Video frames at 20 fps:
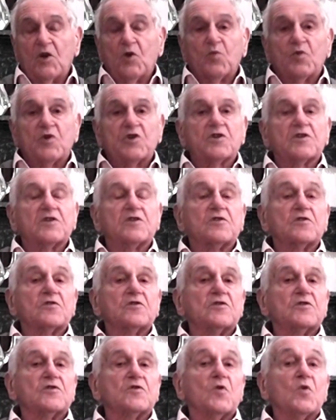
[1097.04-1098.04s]
which has stood
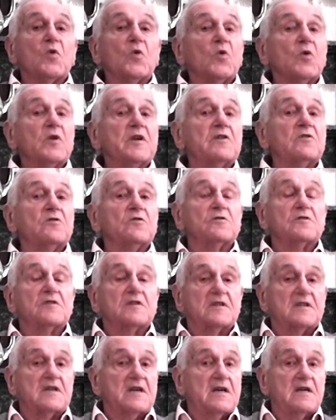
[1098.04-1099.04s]
us all in good
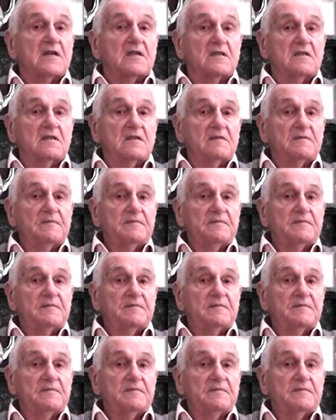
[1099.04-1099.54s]
stead.